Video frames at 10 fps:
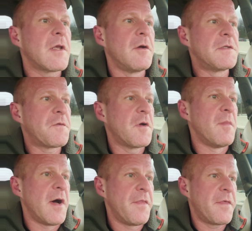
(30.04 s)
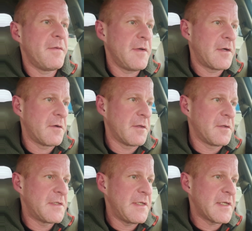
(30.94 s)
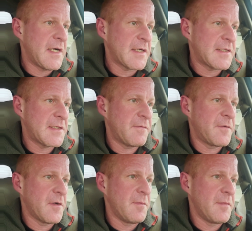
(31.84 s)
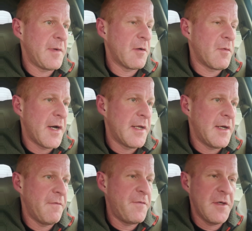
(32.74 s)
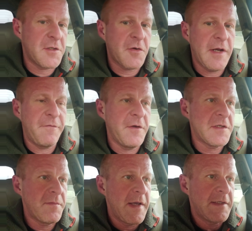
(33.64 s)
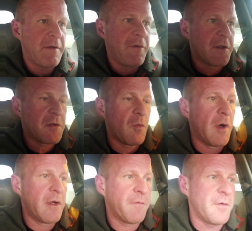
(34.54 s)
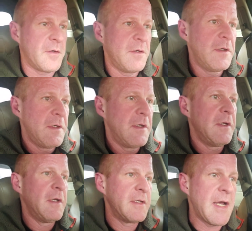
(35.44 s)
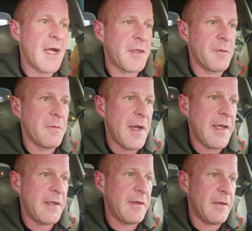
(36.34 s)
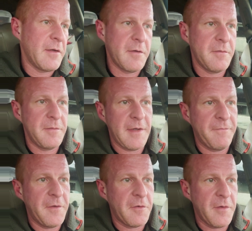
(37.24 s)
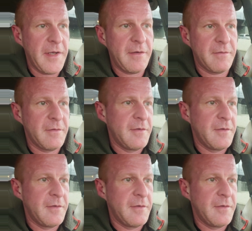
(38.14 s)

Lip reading: goes for a month on her little detox from marijuana, feels great, feels amazing, feels wonderful. Doc, you were right, I feel great.